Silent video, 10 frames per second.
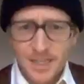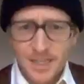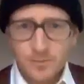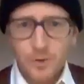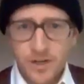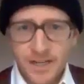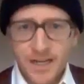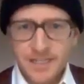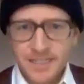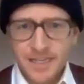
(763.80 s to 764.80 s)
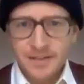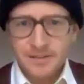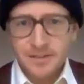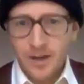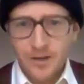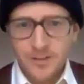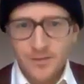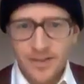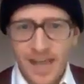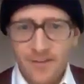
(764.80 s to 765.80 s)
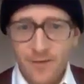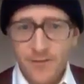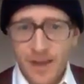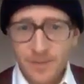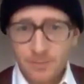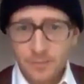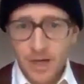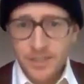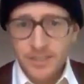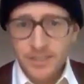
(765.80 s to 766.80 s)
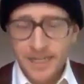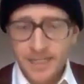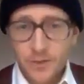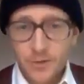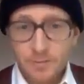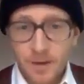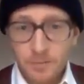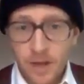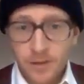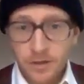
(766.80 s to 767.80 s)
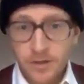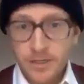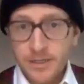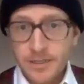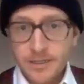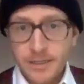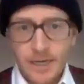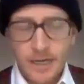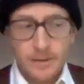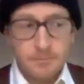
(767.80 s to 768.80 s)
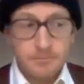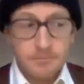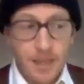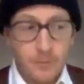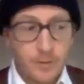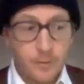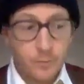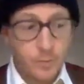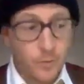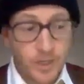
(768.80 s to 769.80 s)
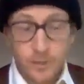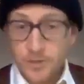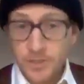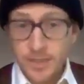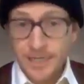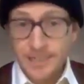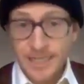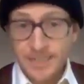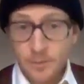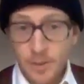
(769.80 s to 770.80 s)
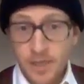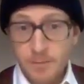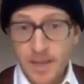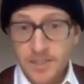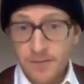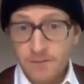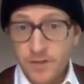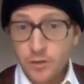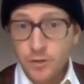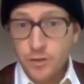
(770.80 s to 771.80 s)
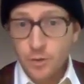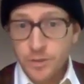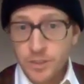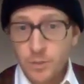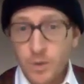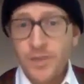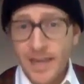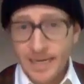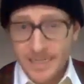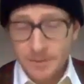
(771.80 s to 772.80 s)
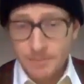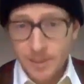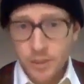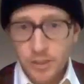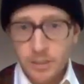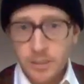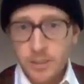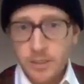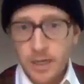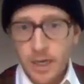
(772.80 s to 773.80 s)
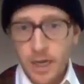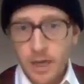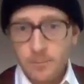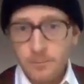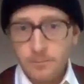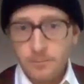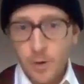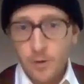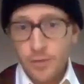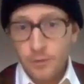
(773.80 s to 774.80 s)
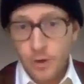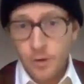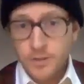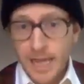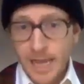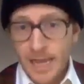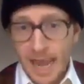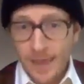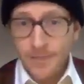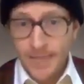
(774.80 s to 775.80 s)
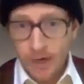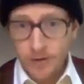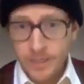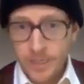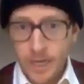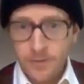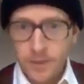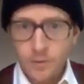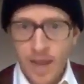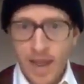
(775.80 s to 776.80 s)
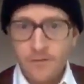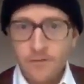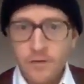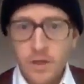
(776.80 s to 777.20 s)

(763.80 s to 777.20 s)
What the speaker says: for supporting us. It's fun to have a family project that I can do with my brother. And we're working with, like I said, some really amazing vineyard sources. One thing I didn't mention, both the Rosé and the Carignan that you have